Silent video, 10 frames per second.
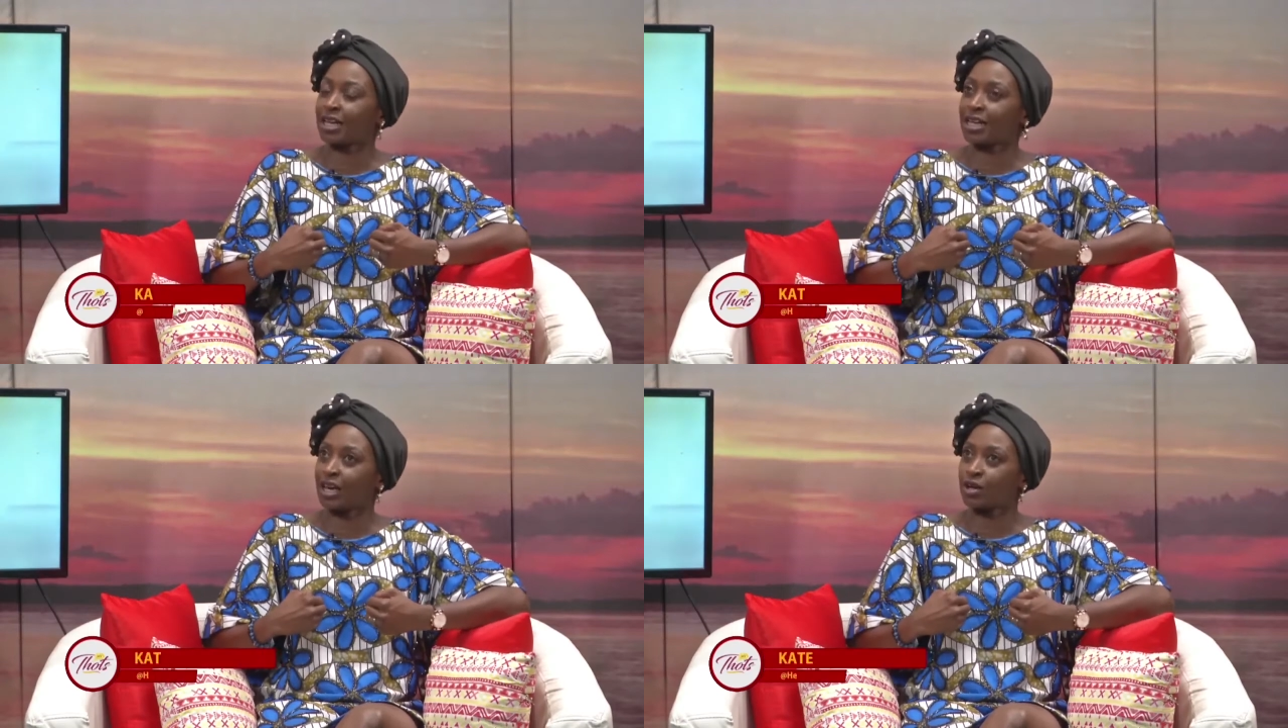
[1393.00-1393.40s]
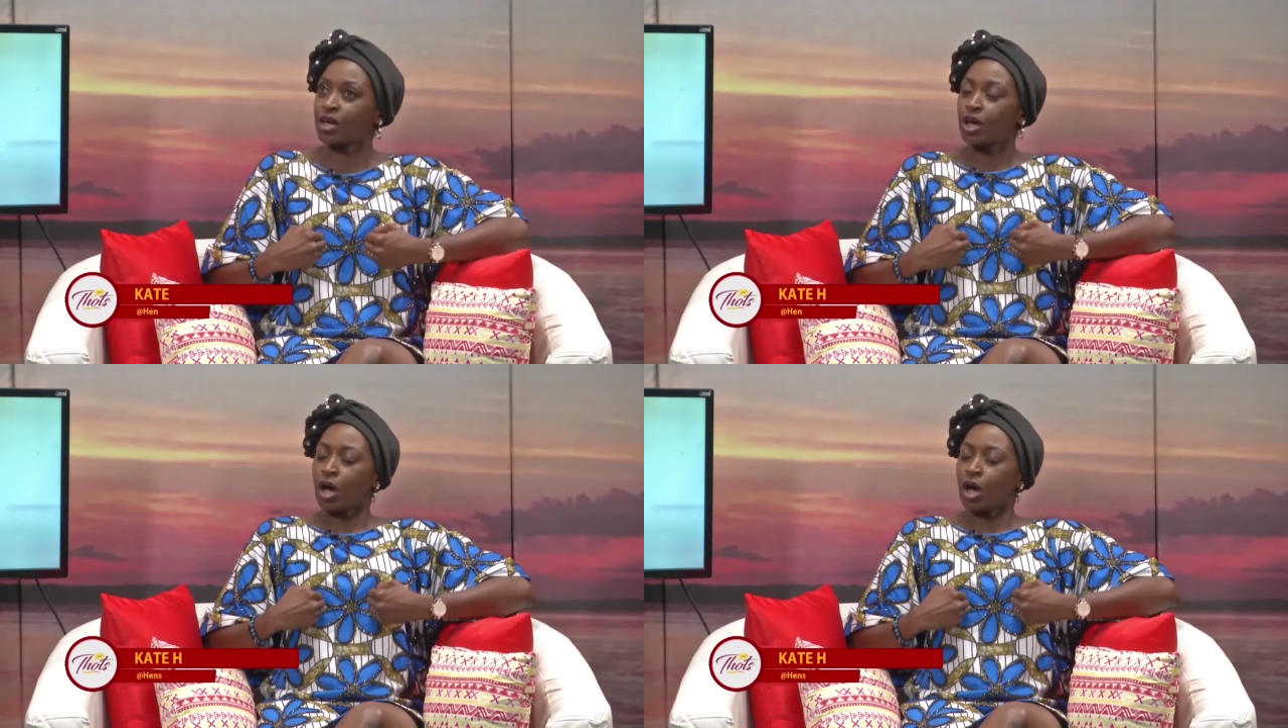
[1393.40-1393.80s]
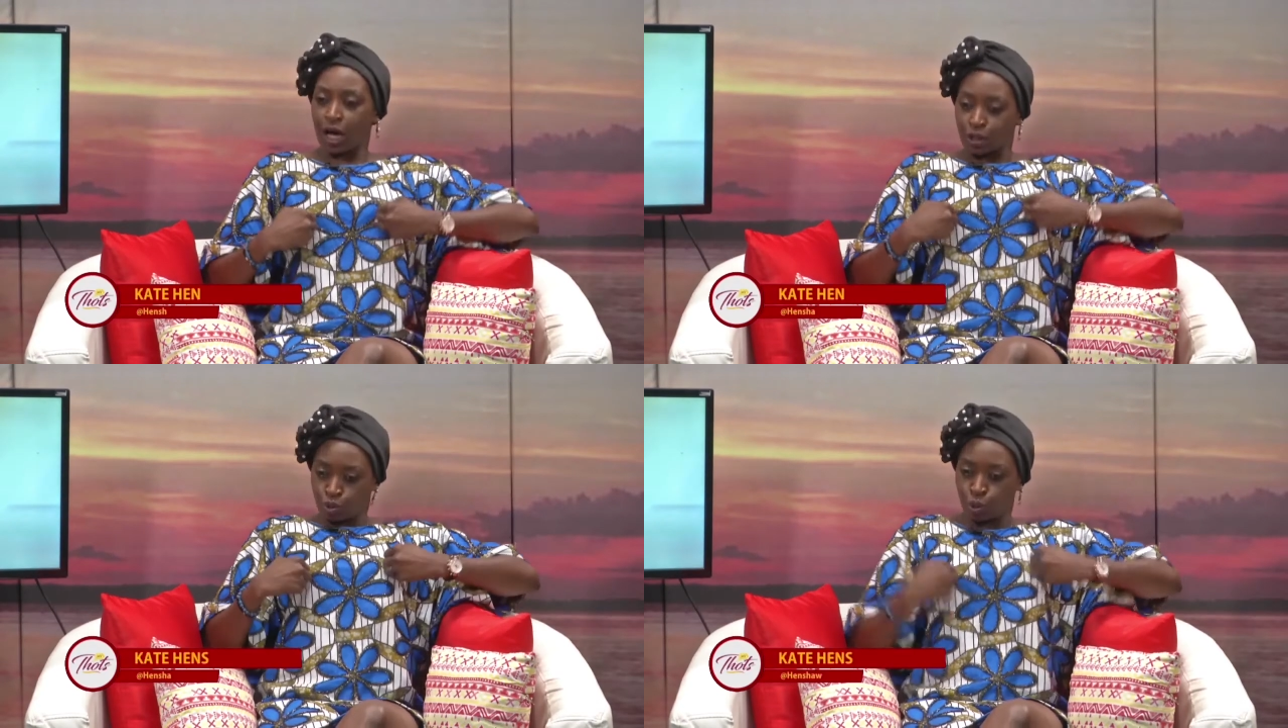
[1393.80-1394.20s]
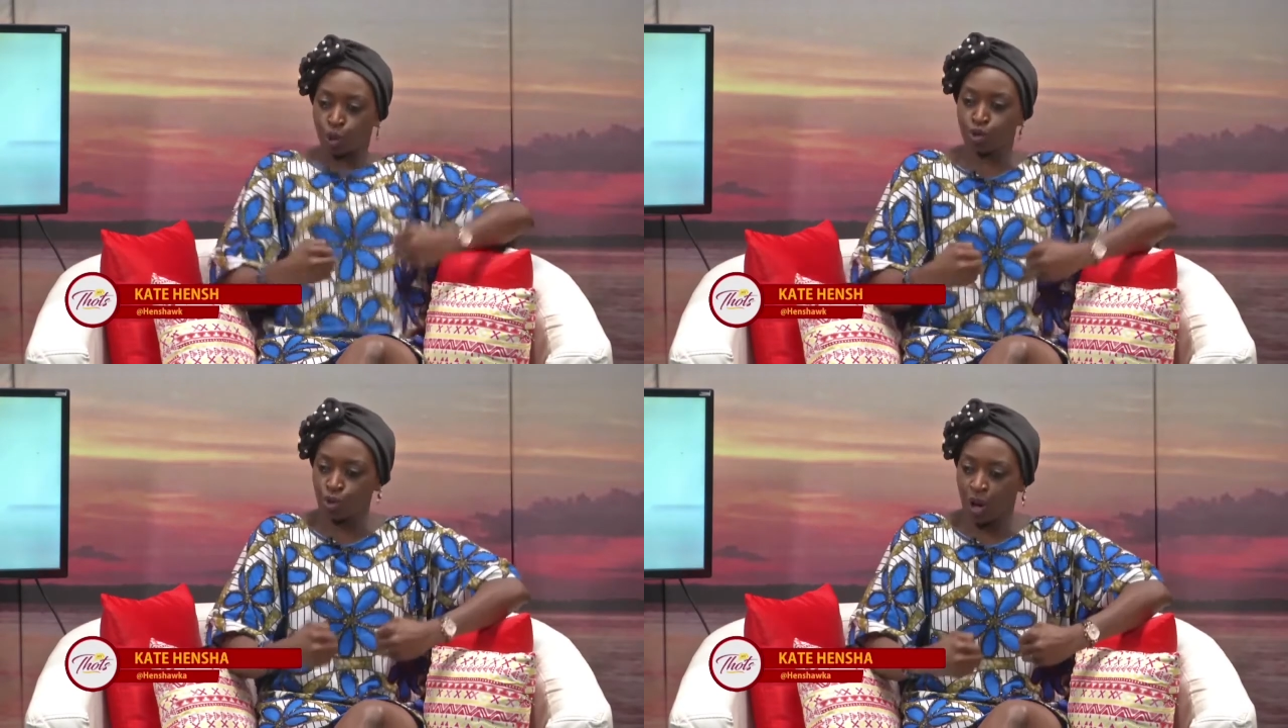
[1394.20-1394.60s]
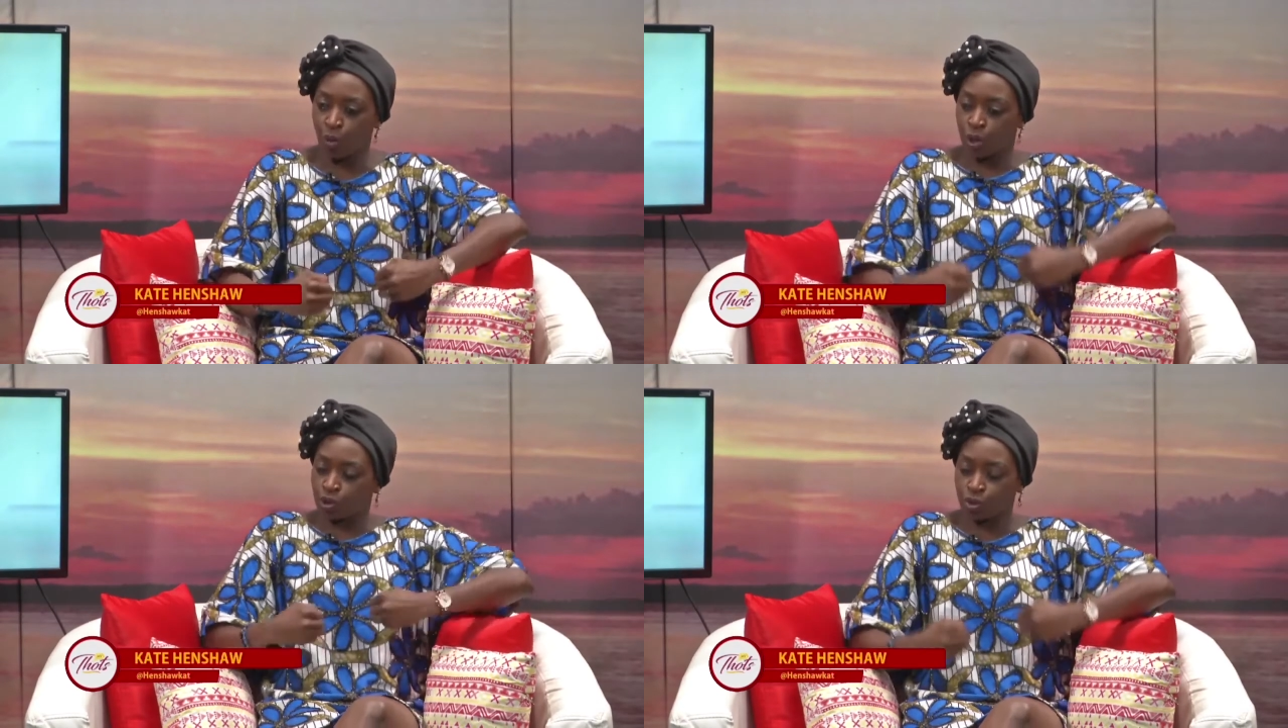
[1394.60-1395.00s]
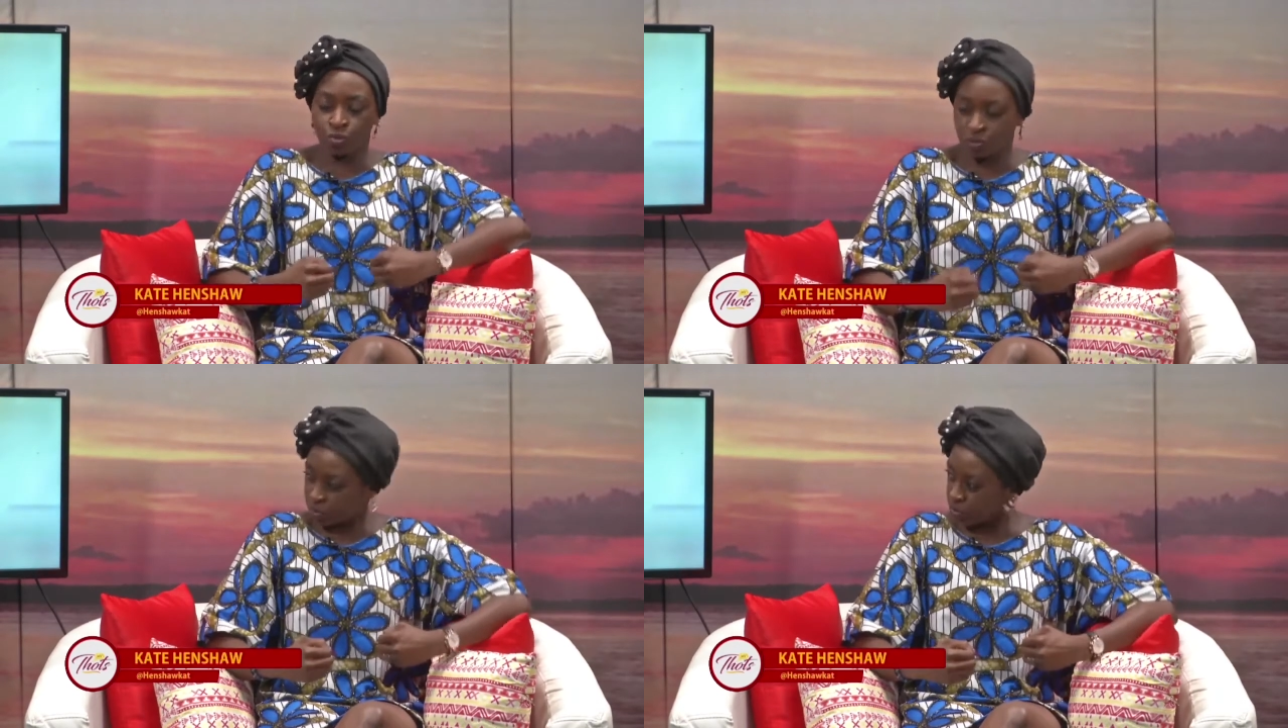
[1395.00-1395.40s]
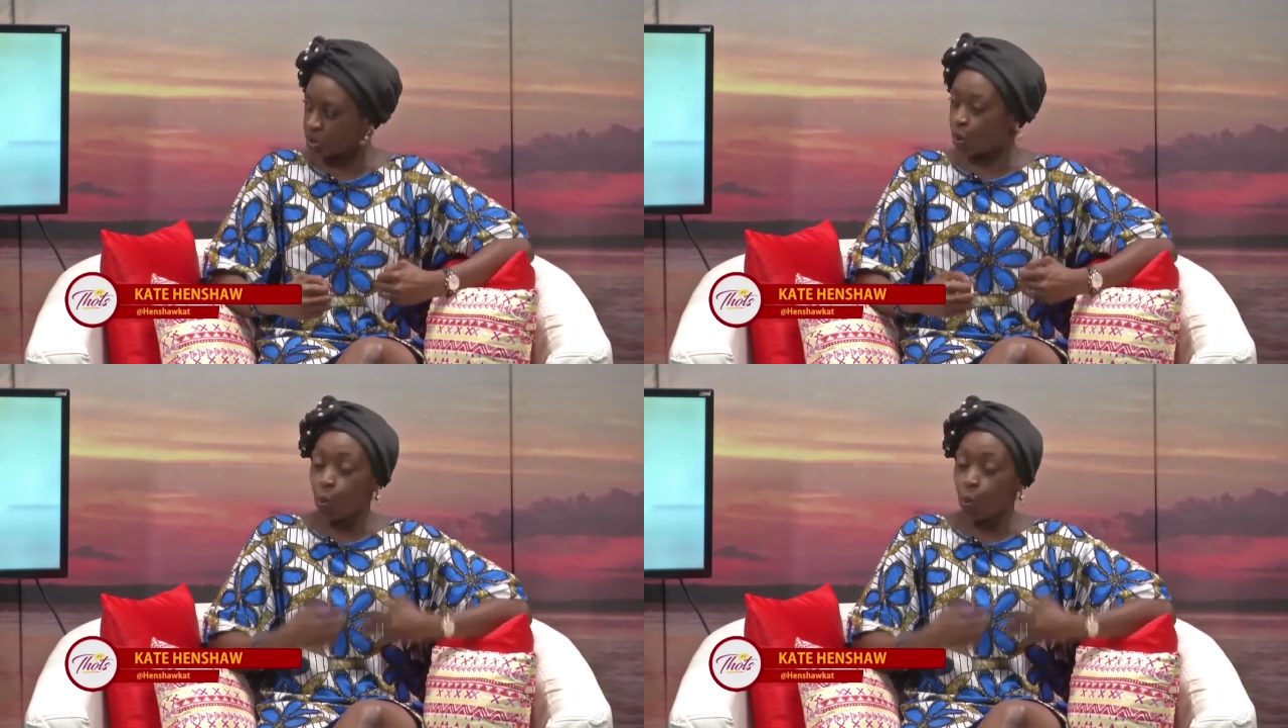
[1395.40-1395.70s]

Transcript: like, I told you I want to,